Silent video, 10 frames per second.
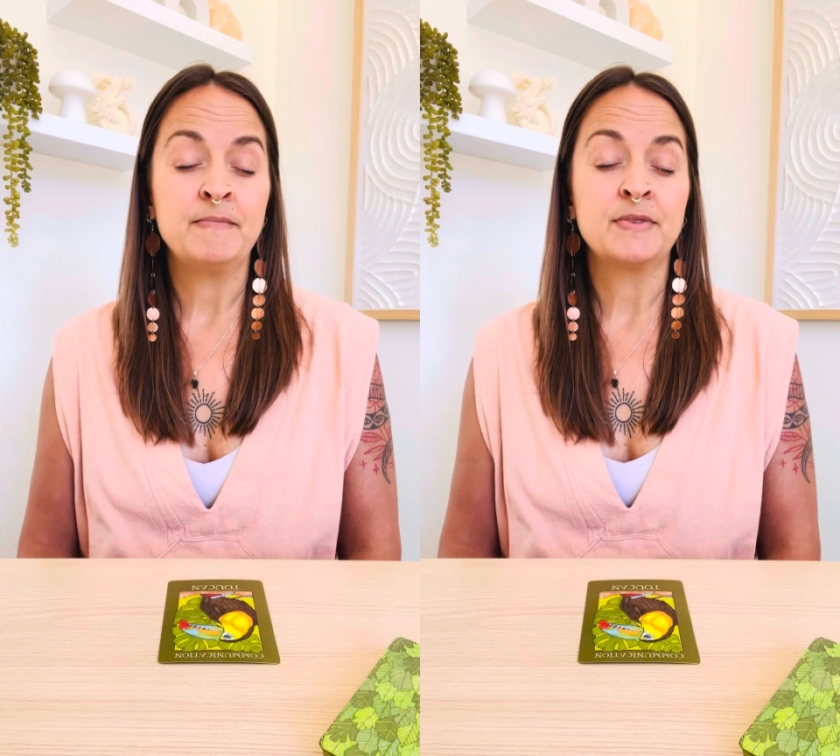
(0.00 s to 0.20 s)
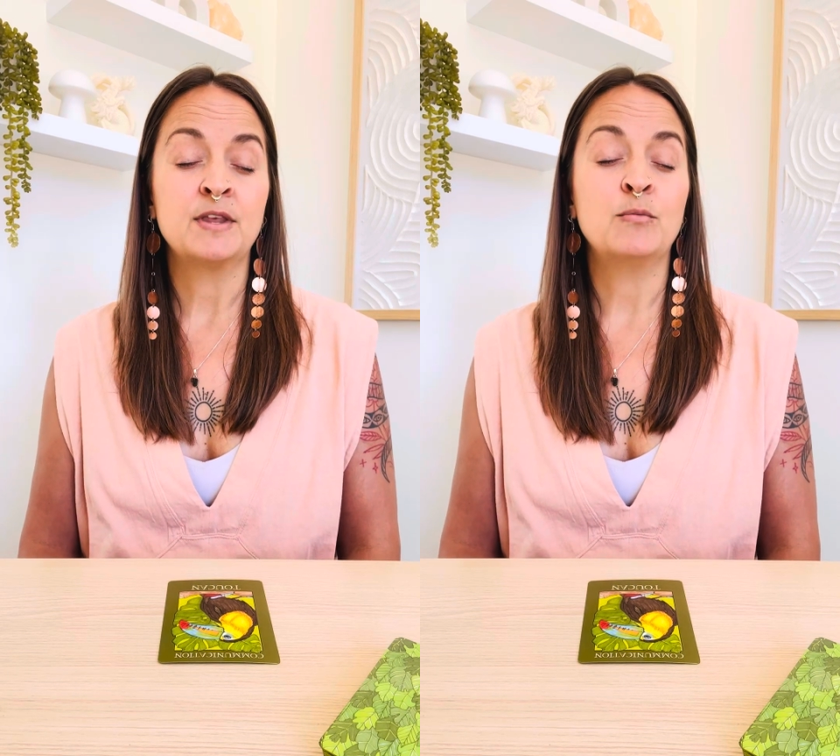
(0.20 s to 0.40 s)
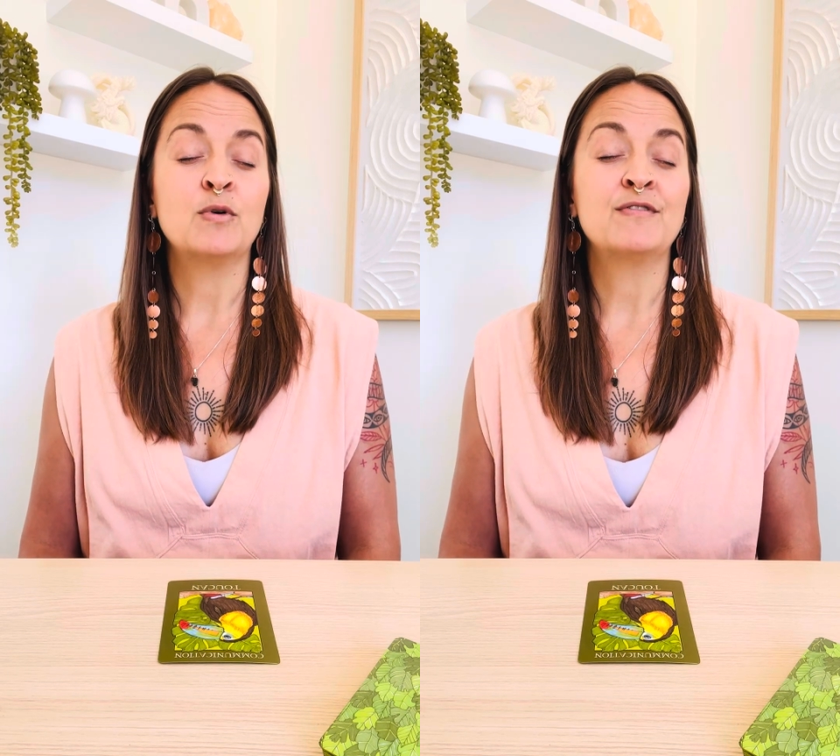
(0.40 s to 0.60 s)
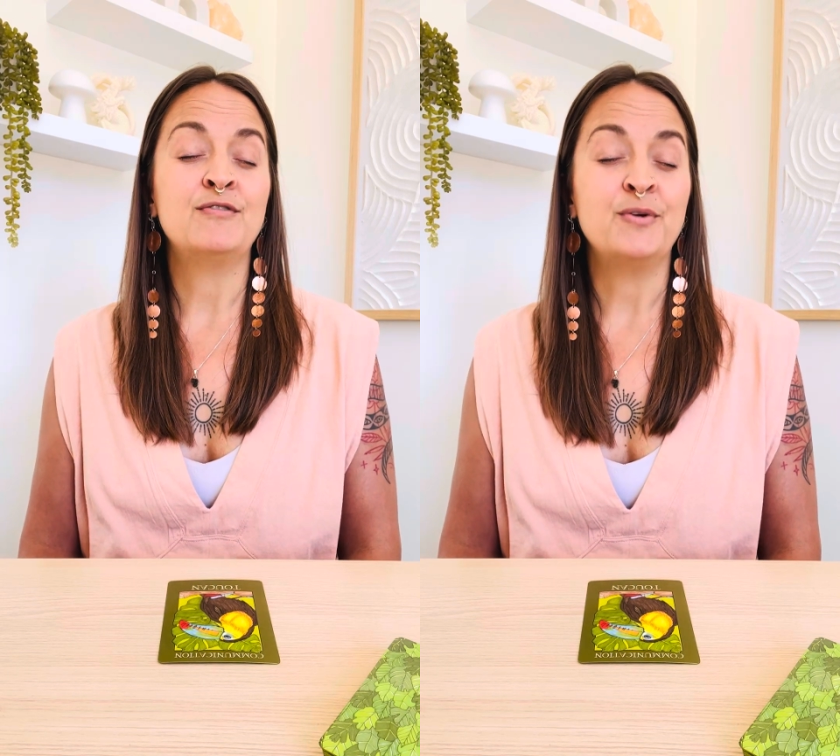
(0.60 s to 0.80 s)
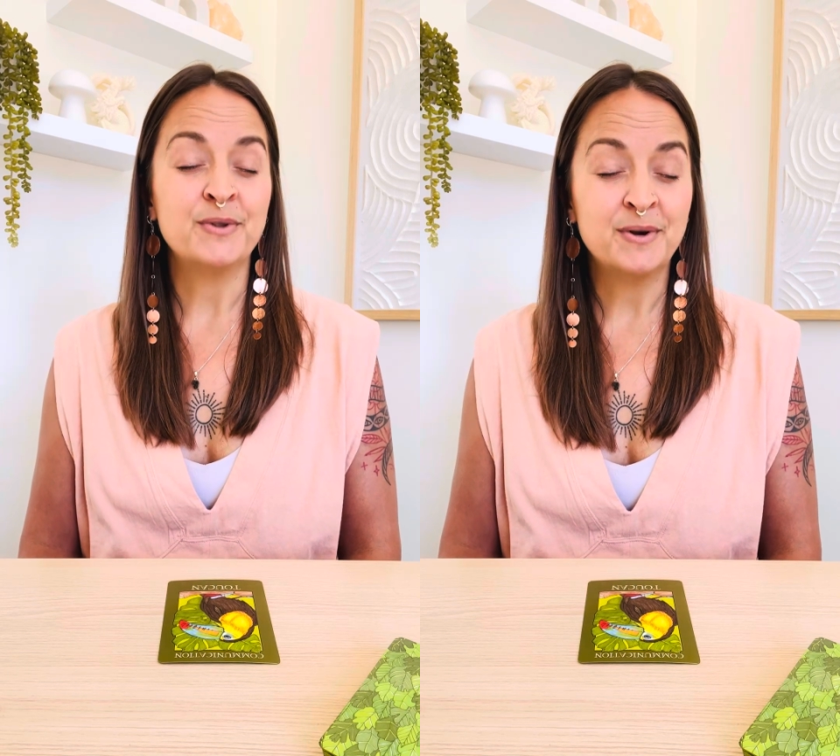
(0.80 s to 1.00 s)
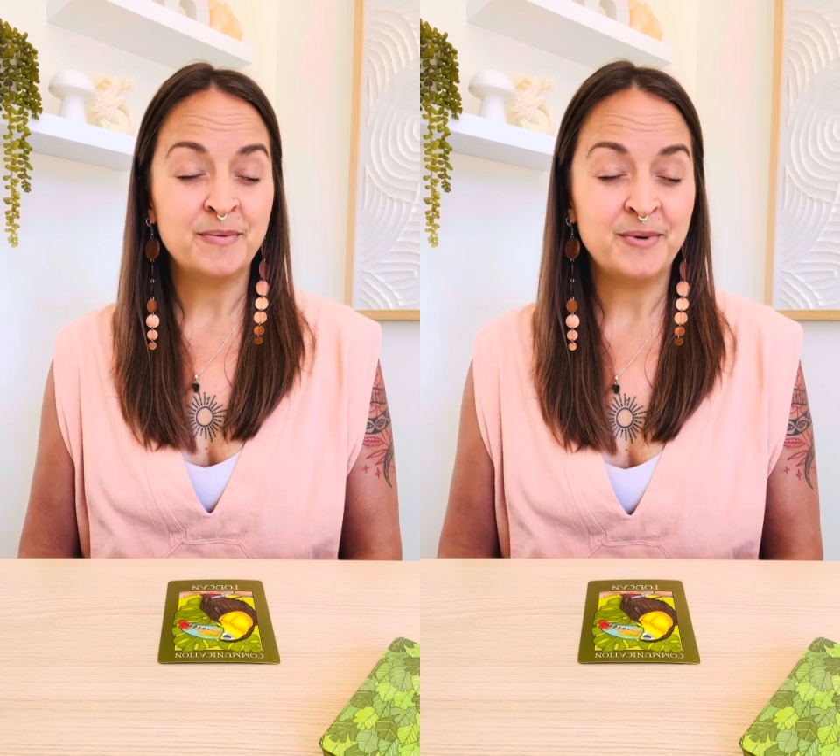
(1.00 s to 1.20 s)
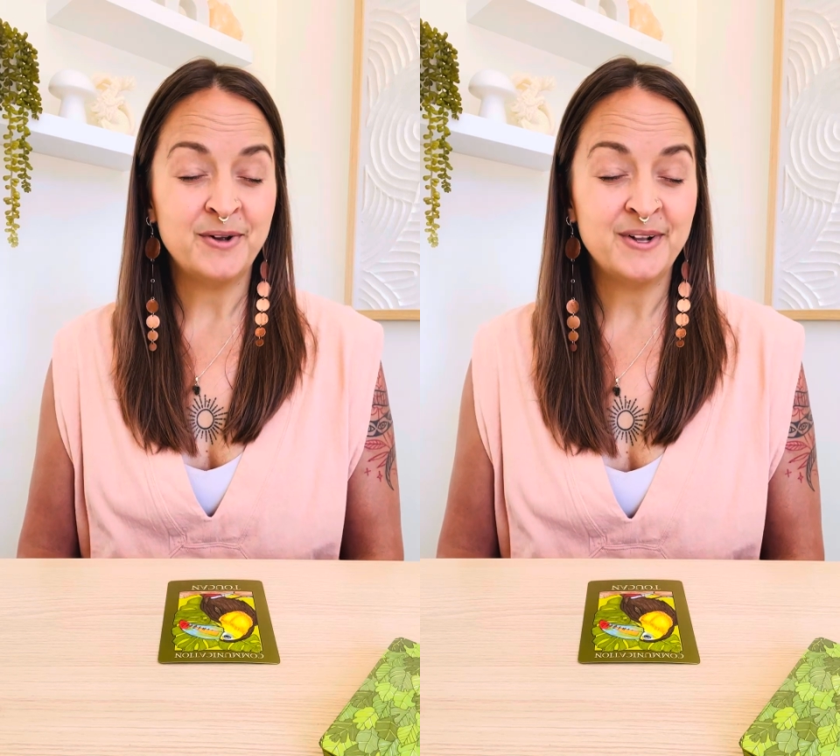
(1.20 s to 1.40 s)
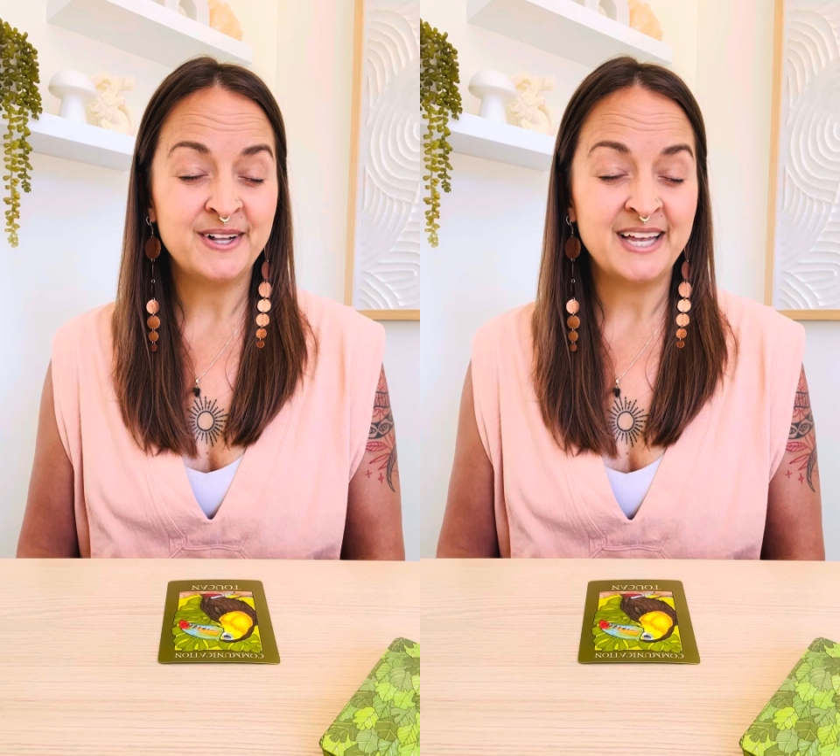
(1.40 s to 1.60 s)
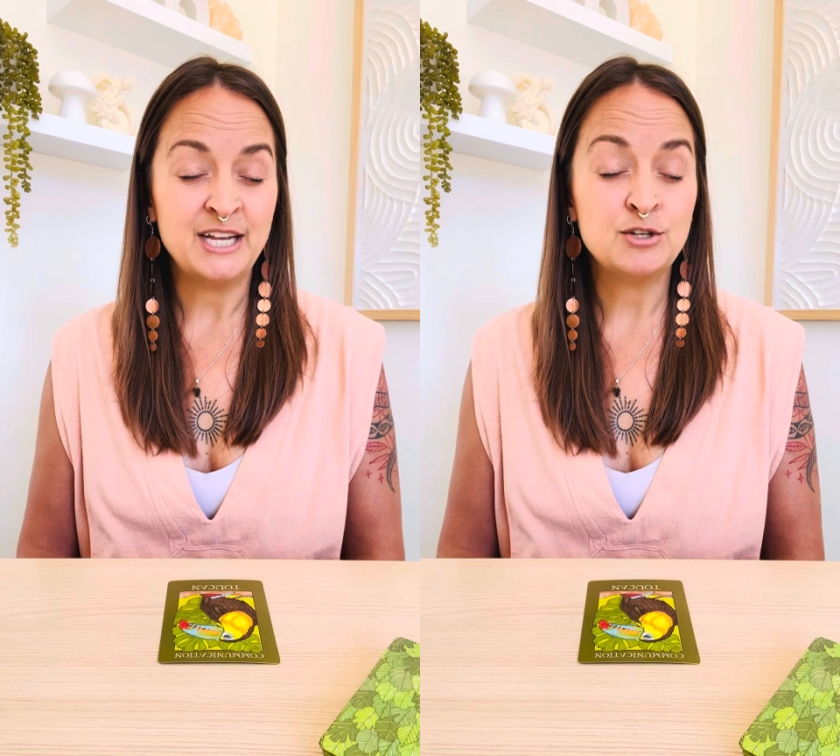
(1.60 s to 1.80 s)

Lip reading: the more vulnerable and